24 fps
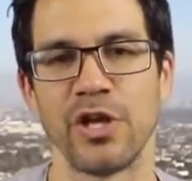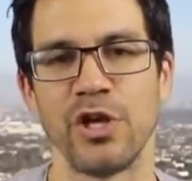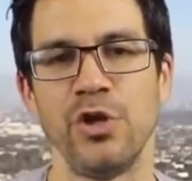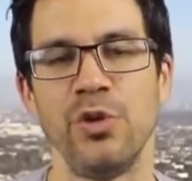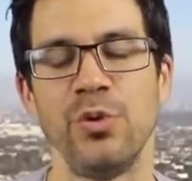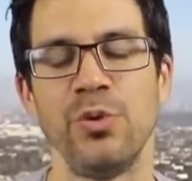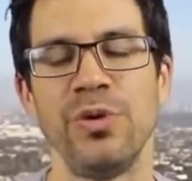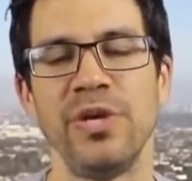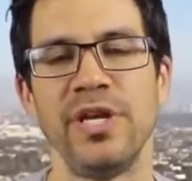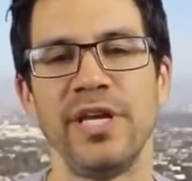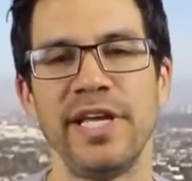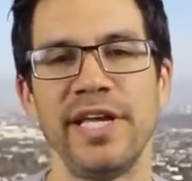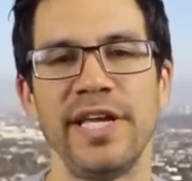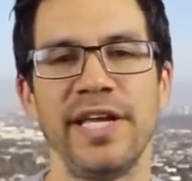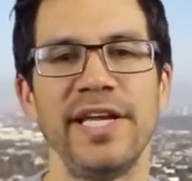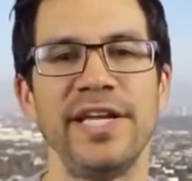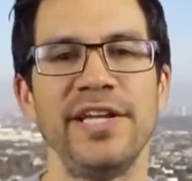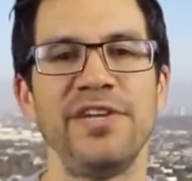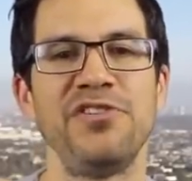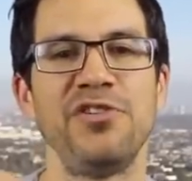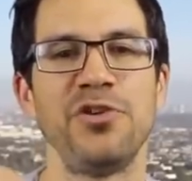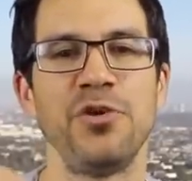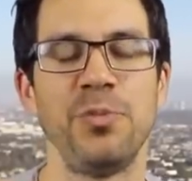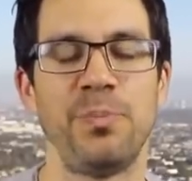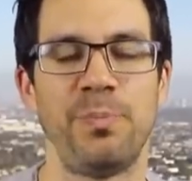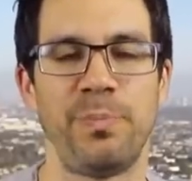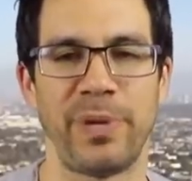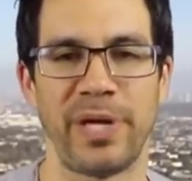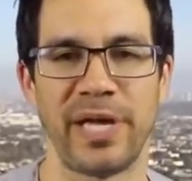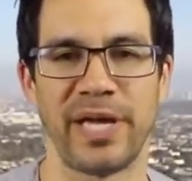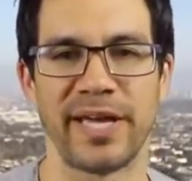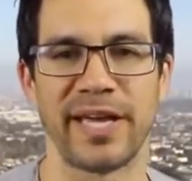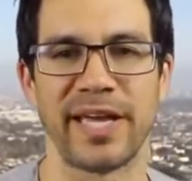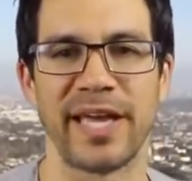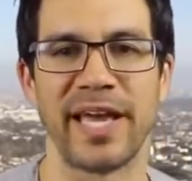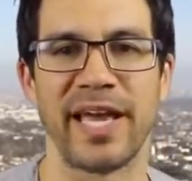You need to
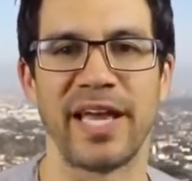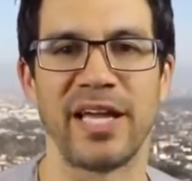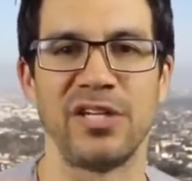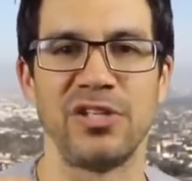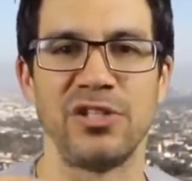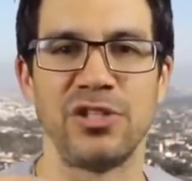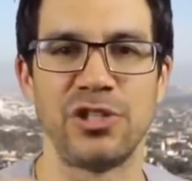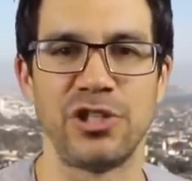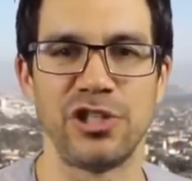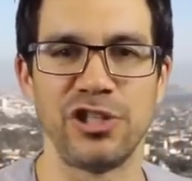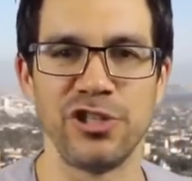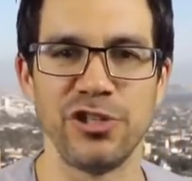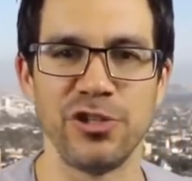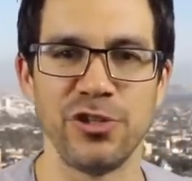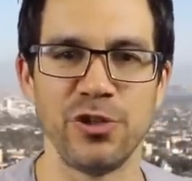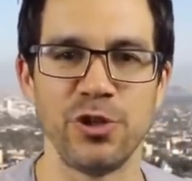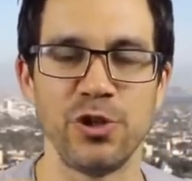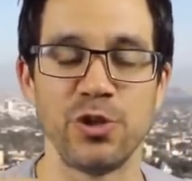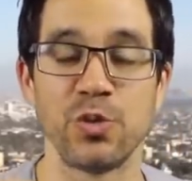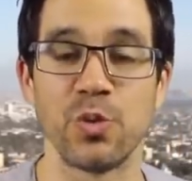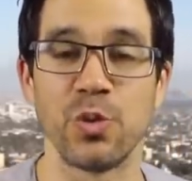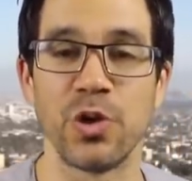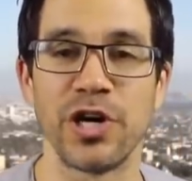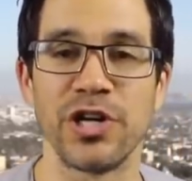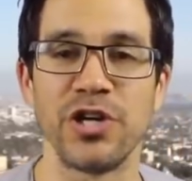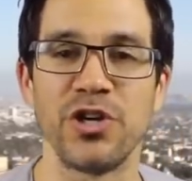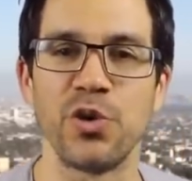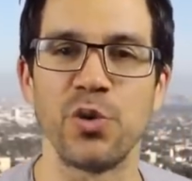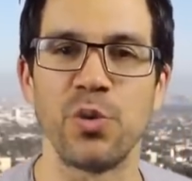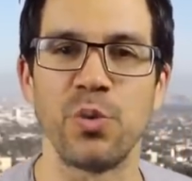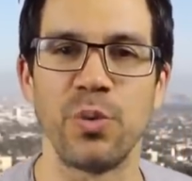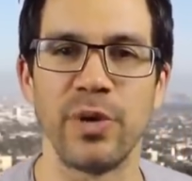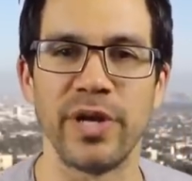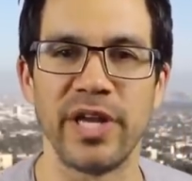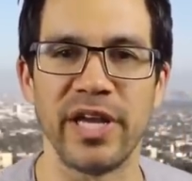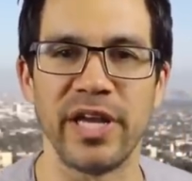pick and choose what
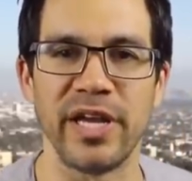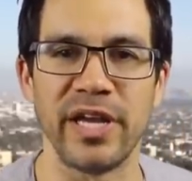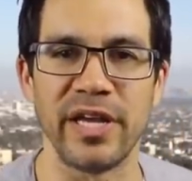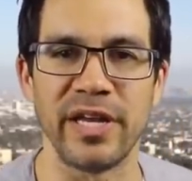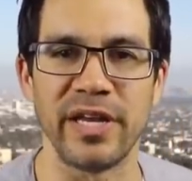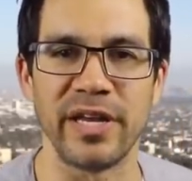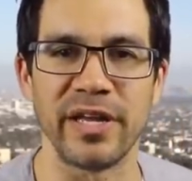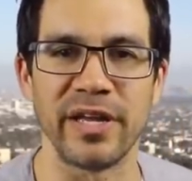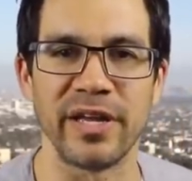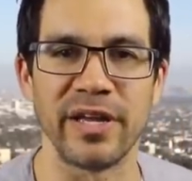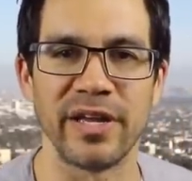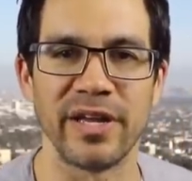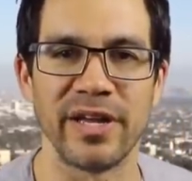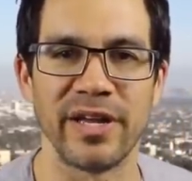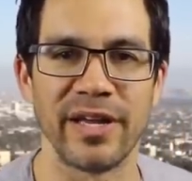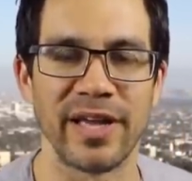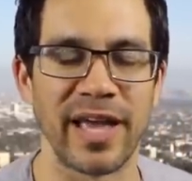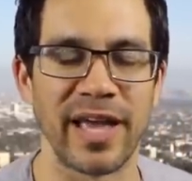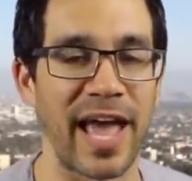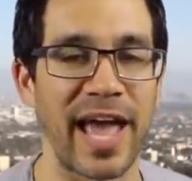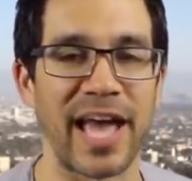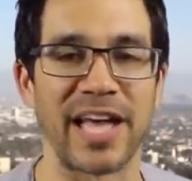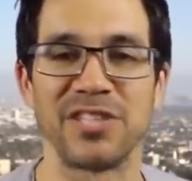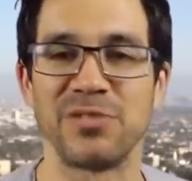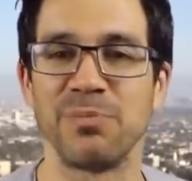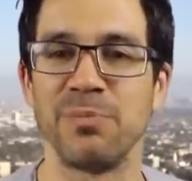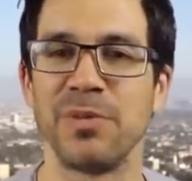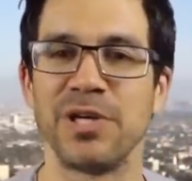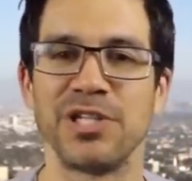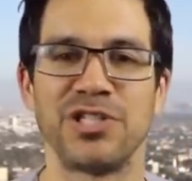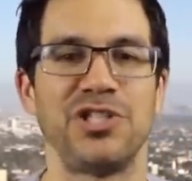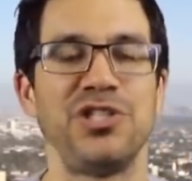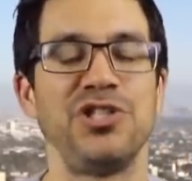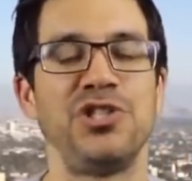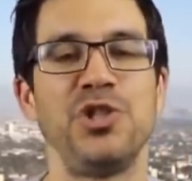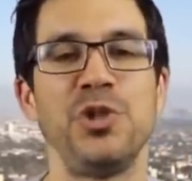you read as
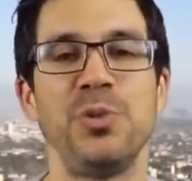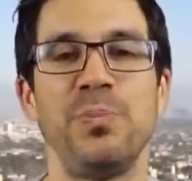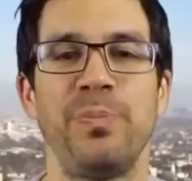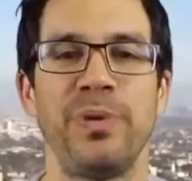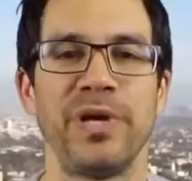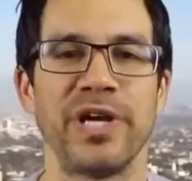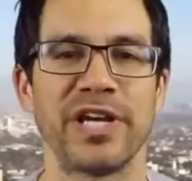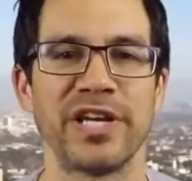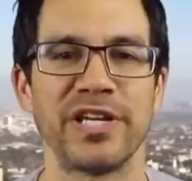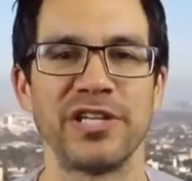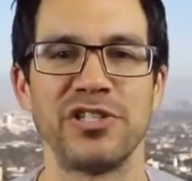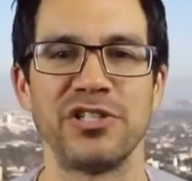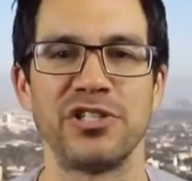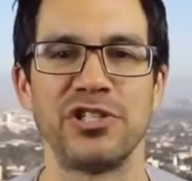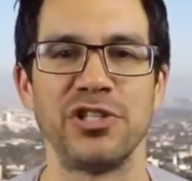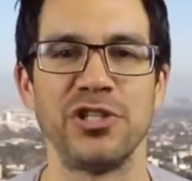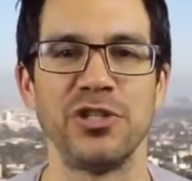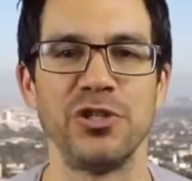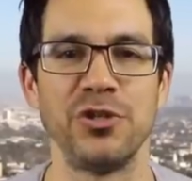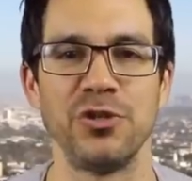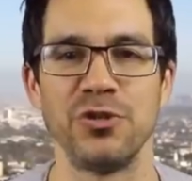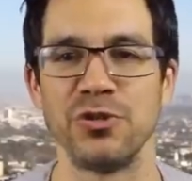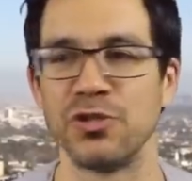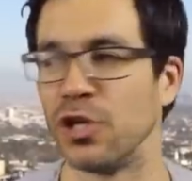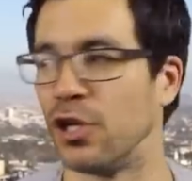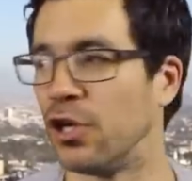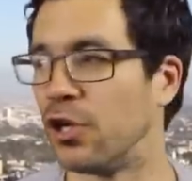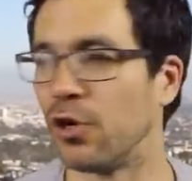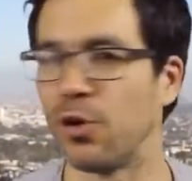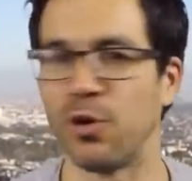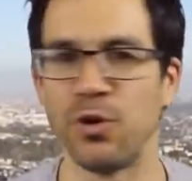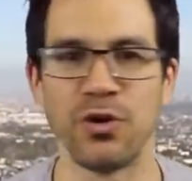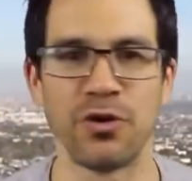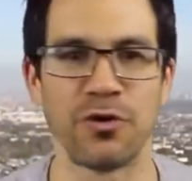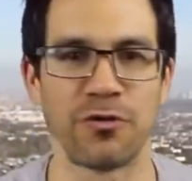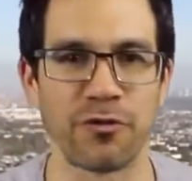much as you pick and choose
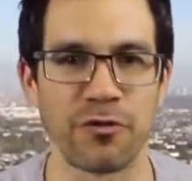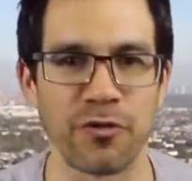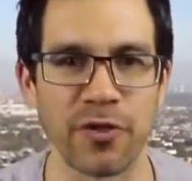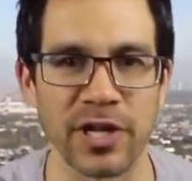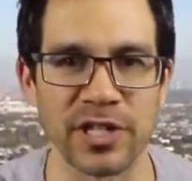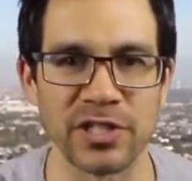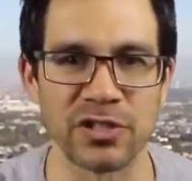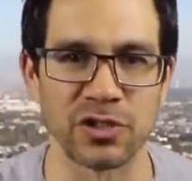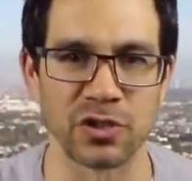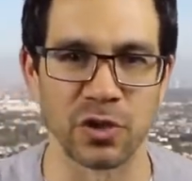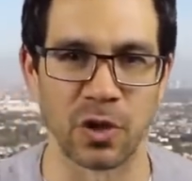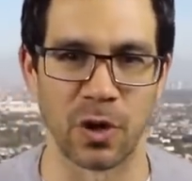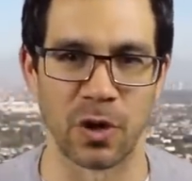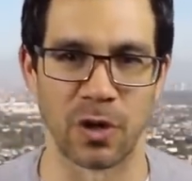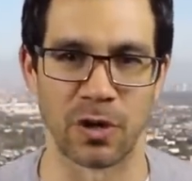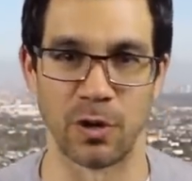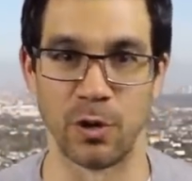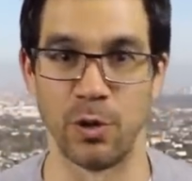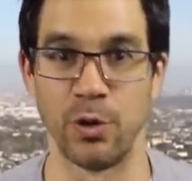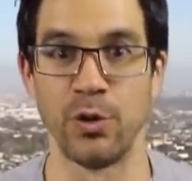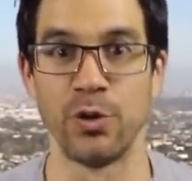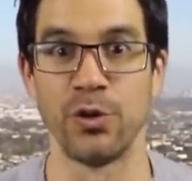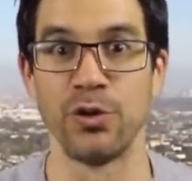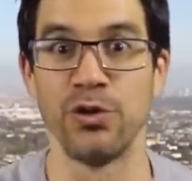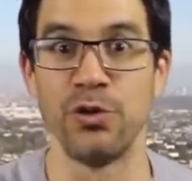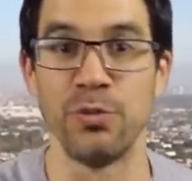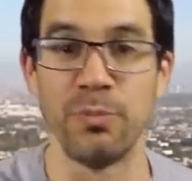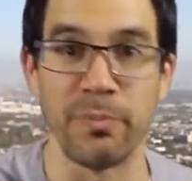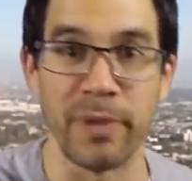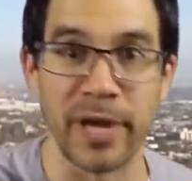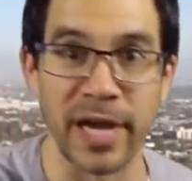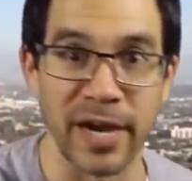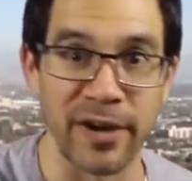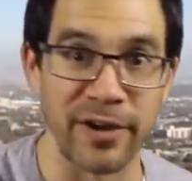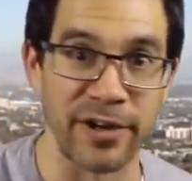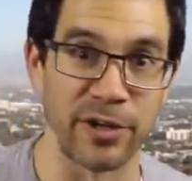who your friends are, or who you
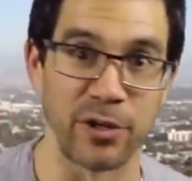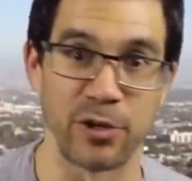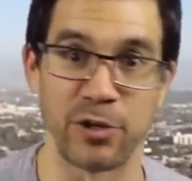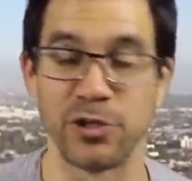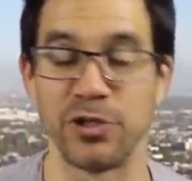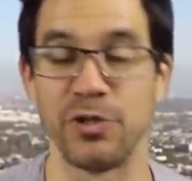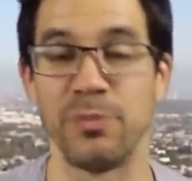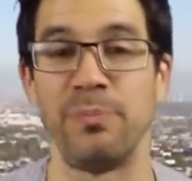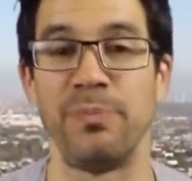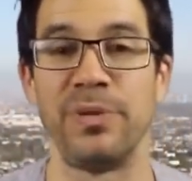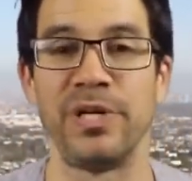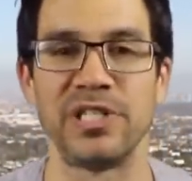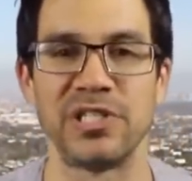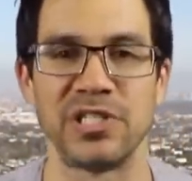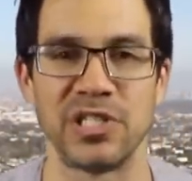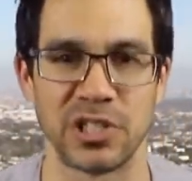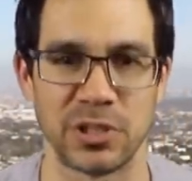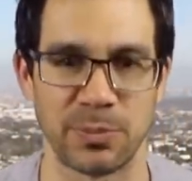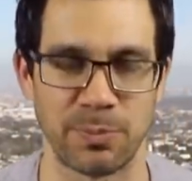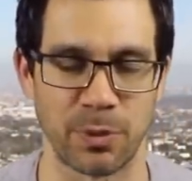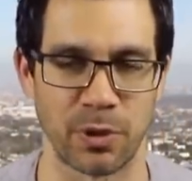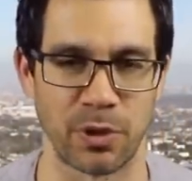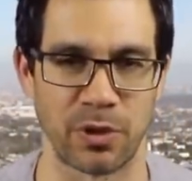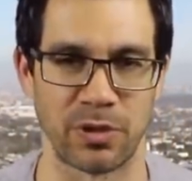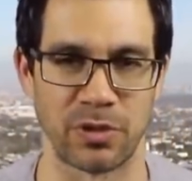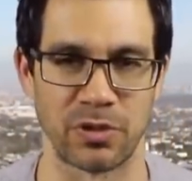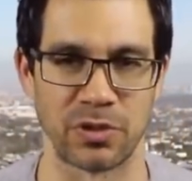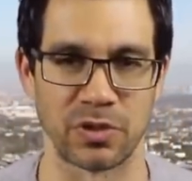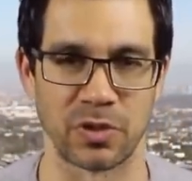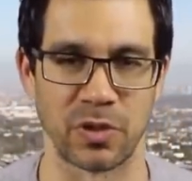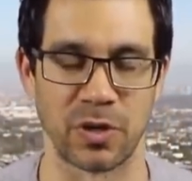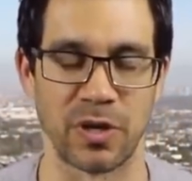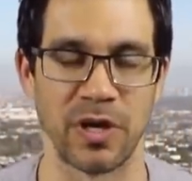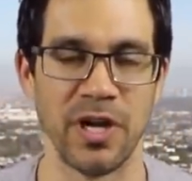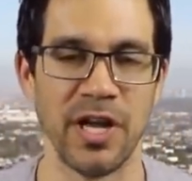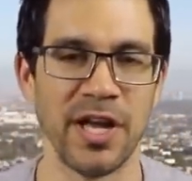marry, or who your business
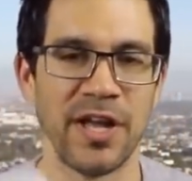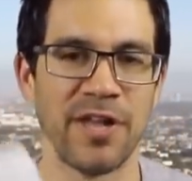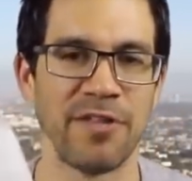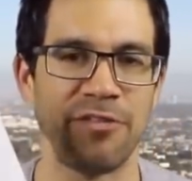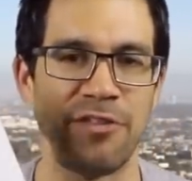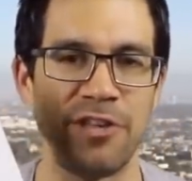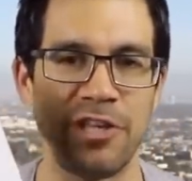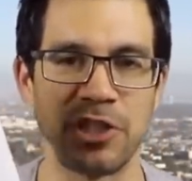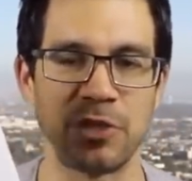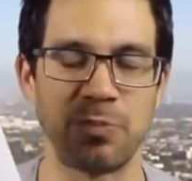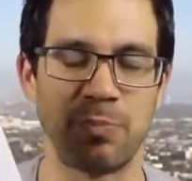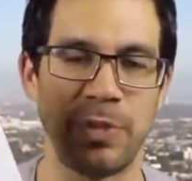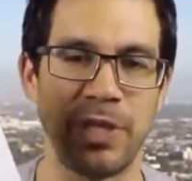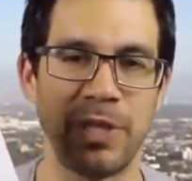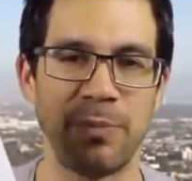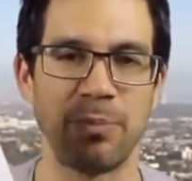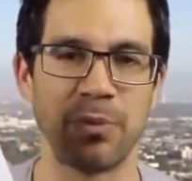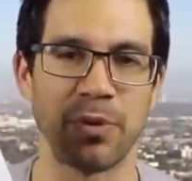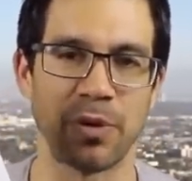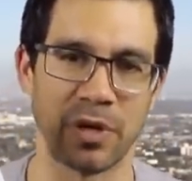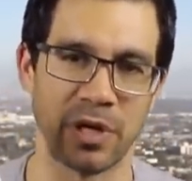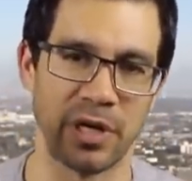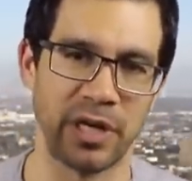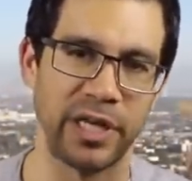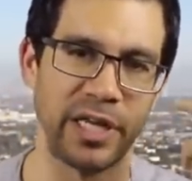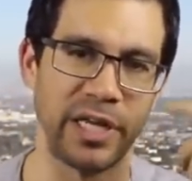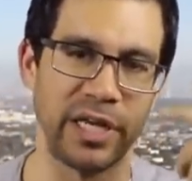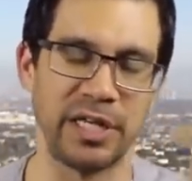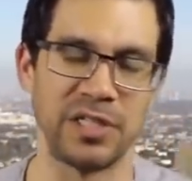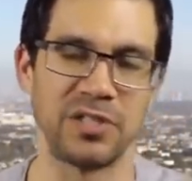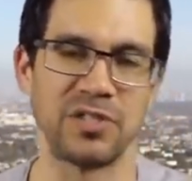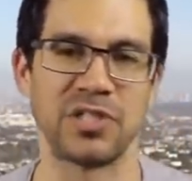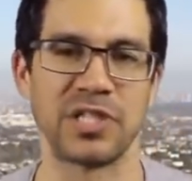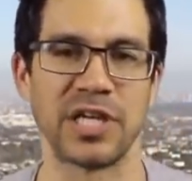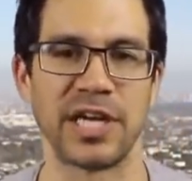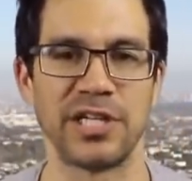partners are. These people are gonna get
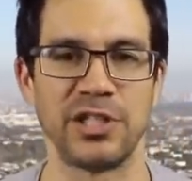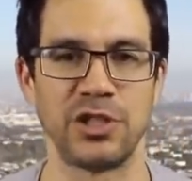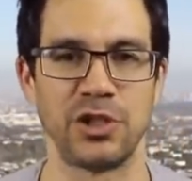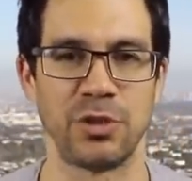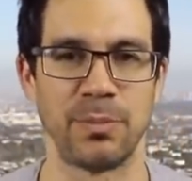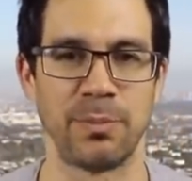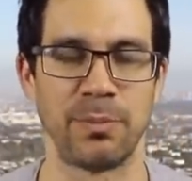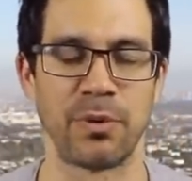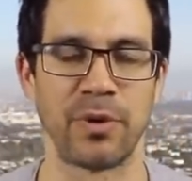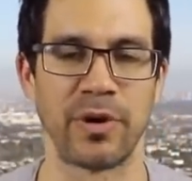inside your